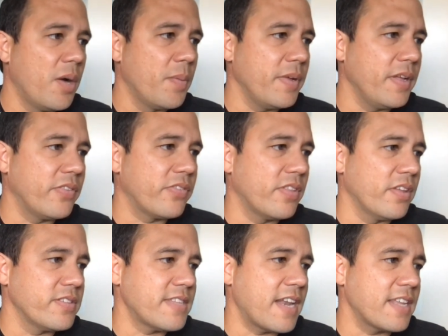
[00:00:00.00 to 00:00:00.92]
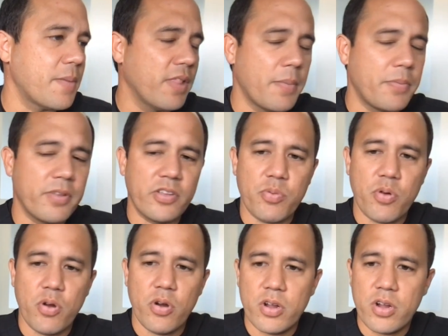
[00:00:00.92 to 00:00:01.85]
It's the status epilepticus
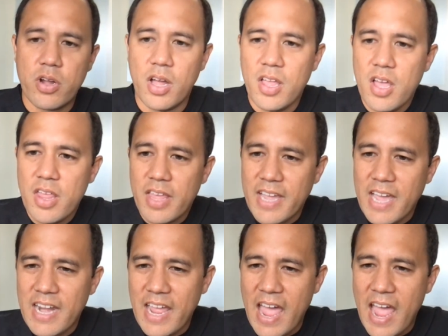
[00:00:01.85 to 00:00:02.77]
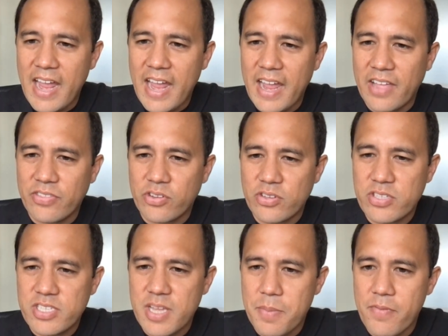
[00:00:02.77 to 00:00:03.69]
protocol. It kind of answers
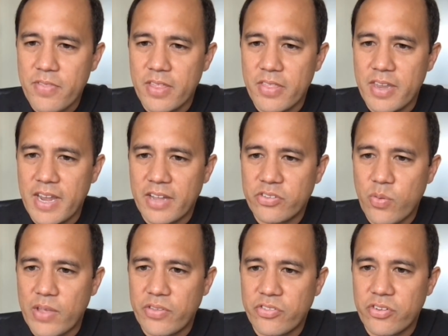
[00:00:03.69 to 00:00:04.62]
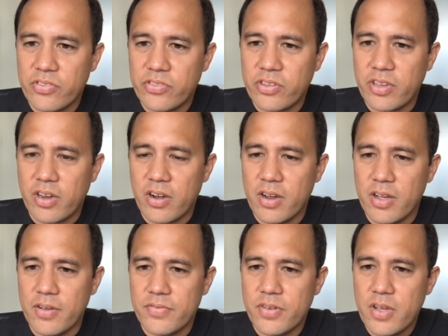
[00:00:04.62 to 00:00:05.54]
some of the next questions here
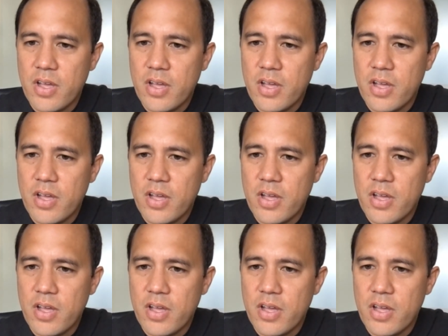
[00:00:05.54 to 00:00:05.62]
of